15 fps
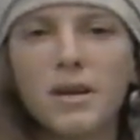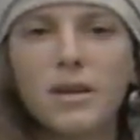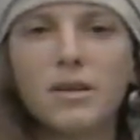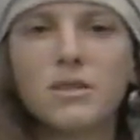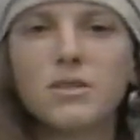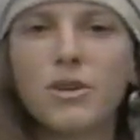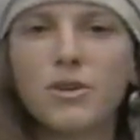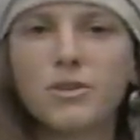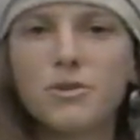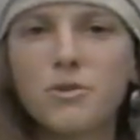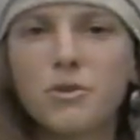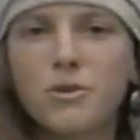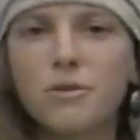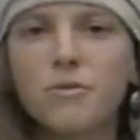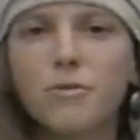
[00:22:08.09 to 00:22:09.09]
It is
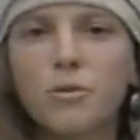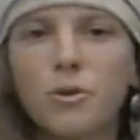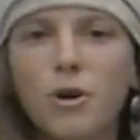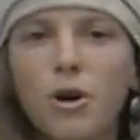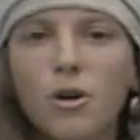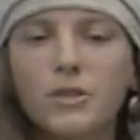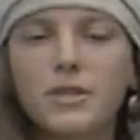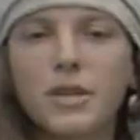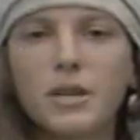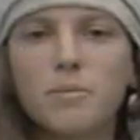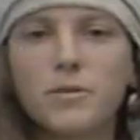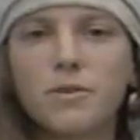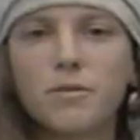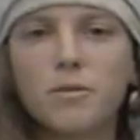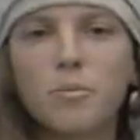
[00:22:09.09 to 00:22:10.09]
also good for all
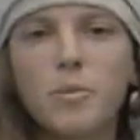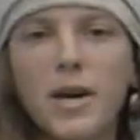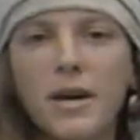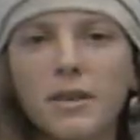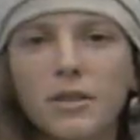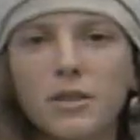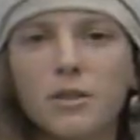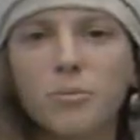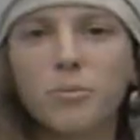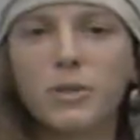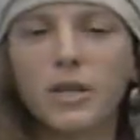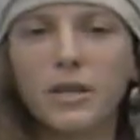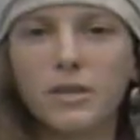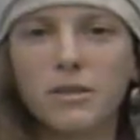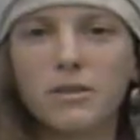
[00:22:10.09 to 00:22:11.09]
types of rheumatic
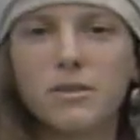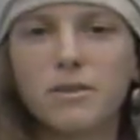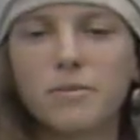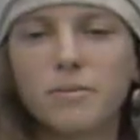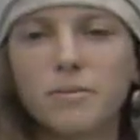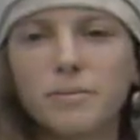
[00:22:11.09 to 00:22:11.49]
complaints.